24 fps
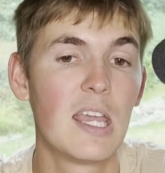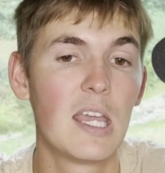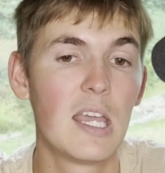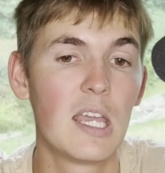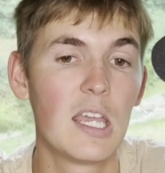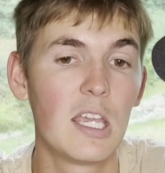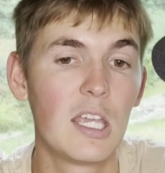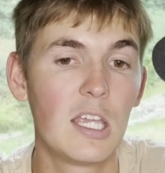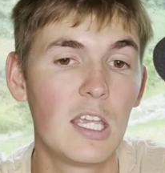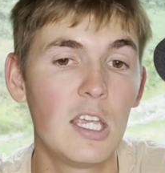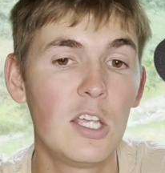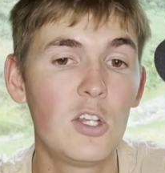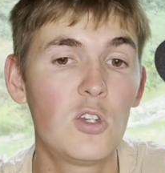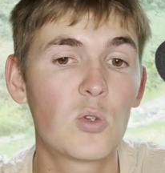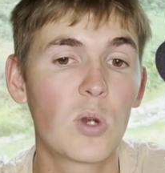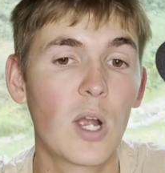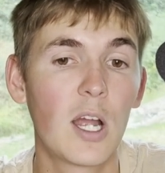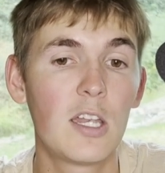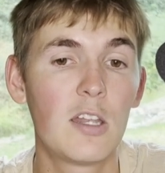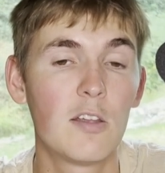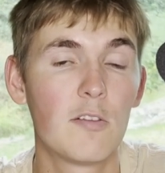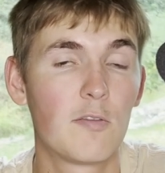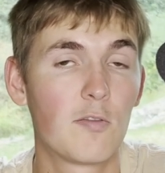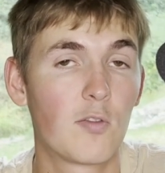he
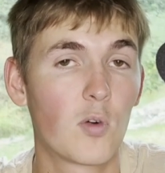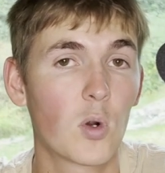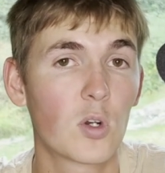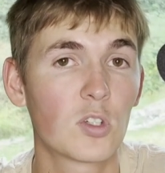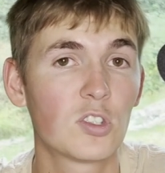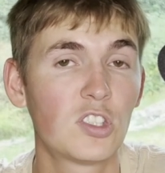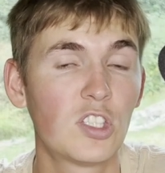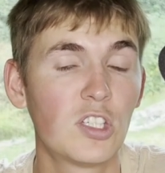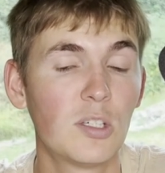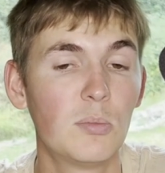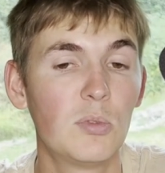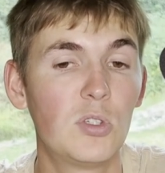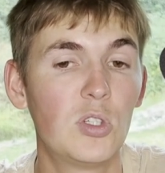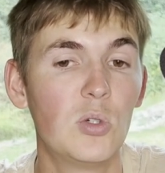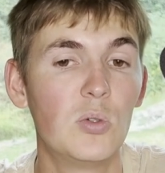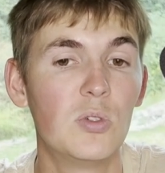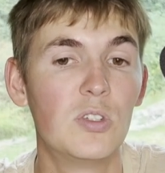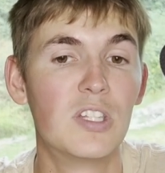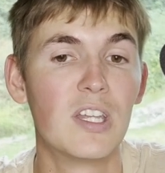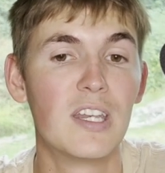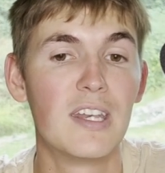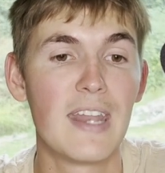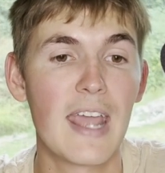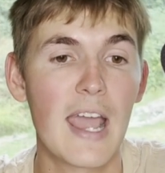tried to force him to
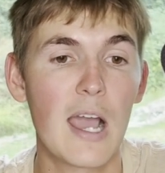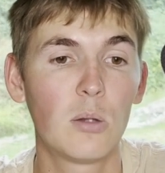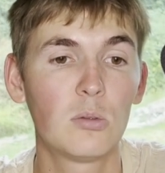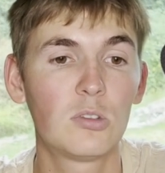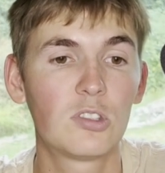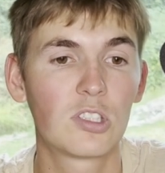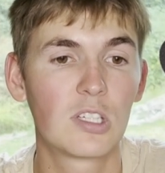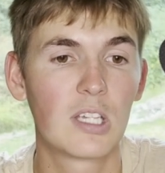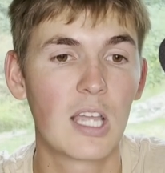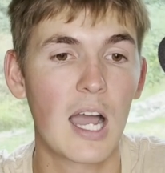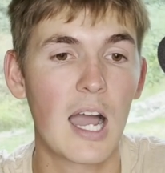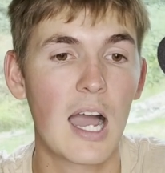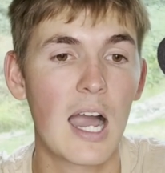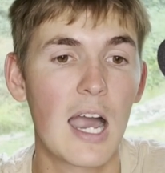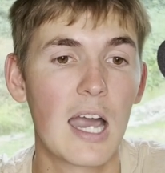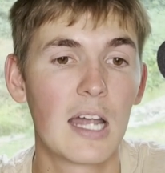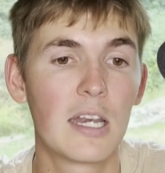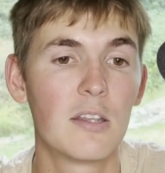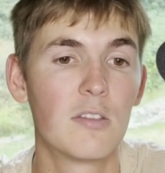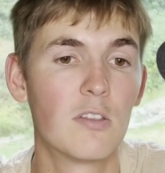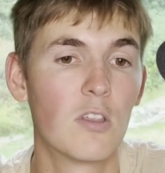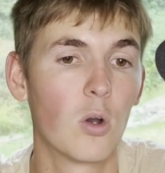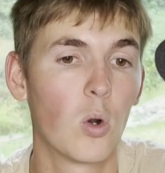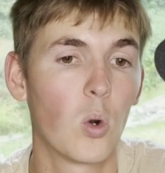denounce
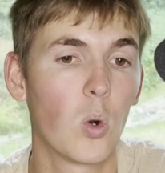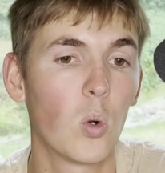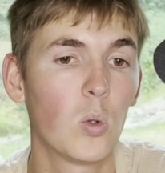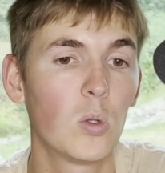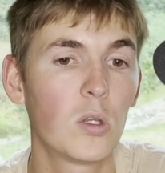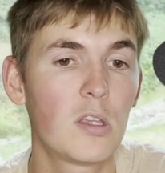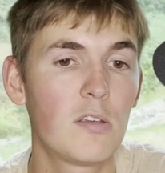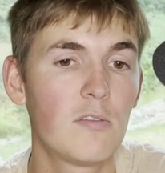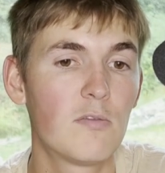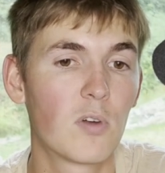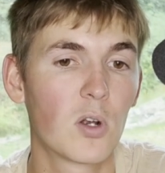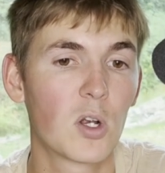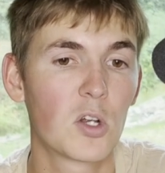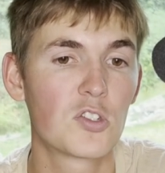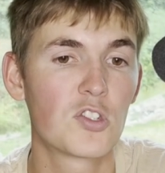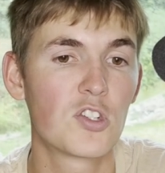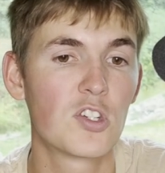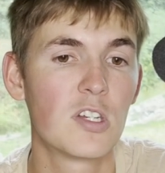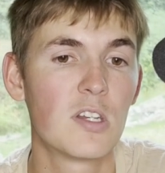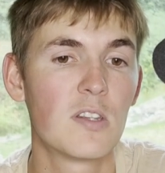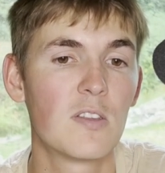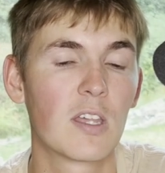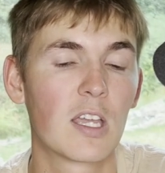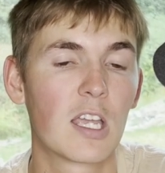God, the Holy
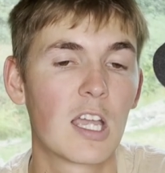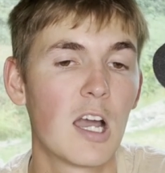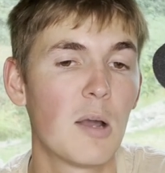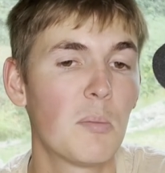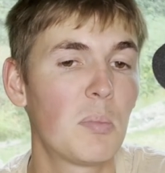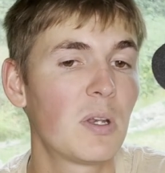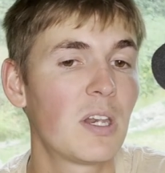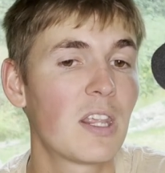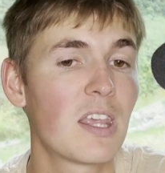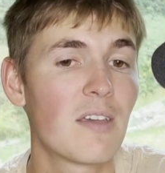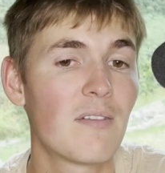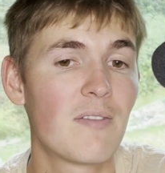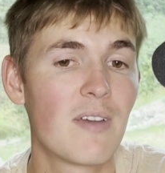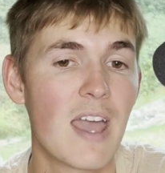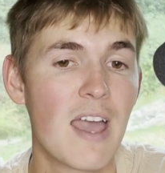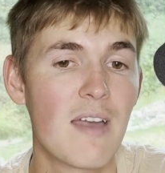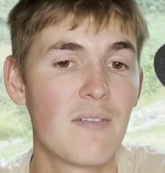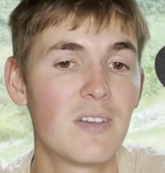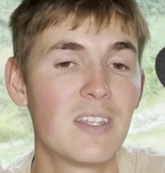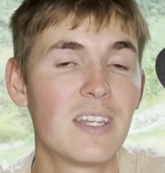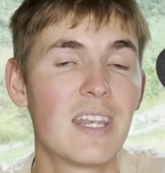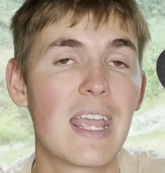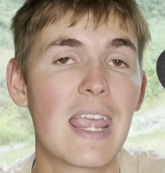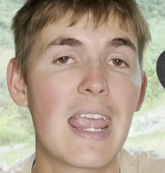Virgin, the company of
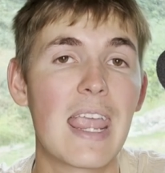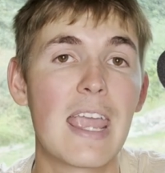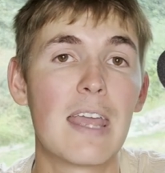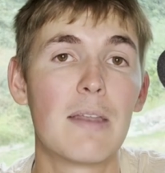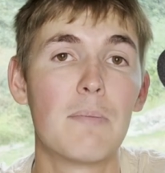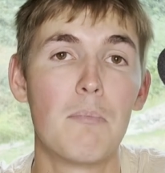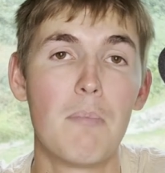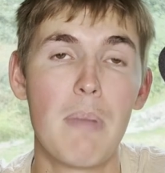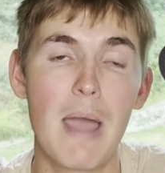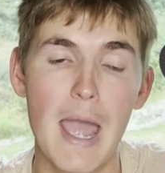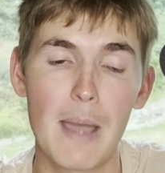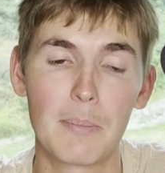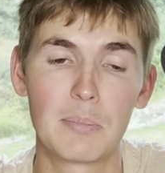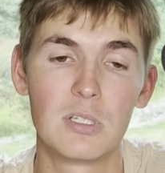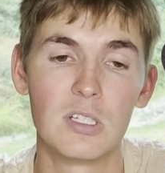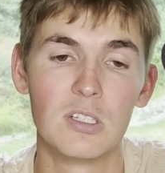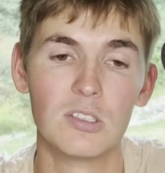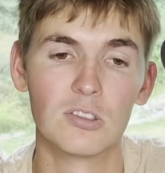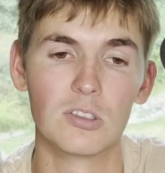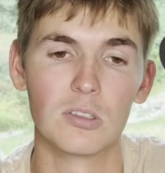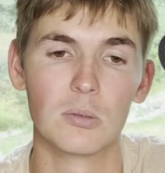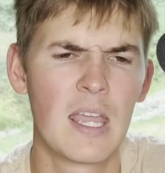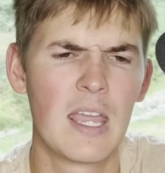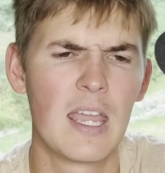heaven, and
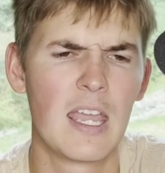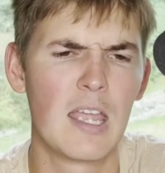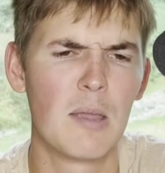baptism.